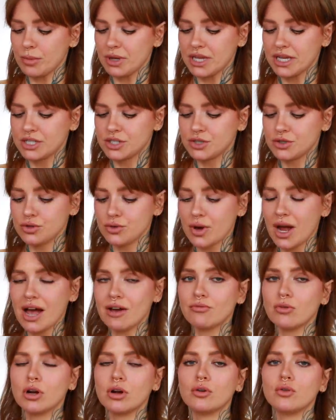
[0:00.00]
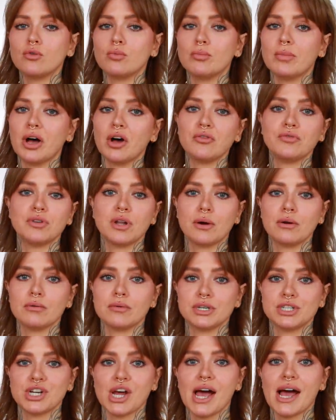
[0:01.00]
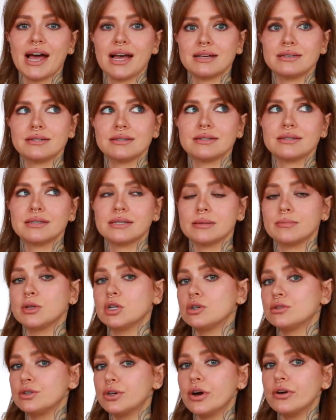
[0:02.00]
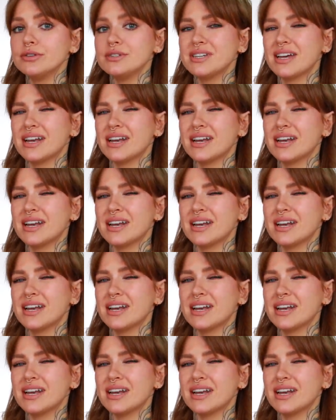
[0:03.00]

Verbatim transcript: but they do have one called Bellflower, which has similar notes,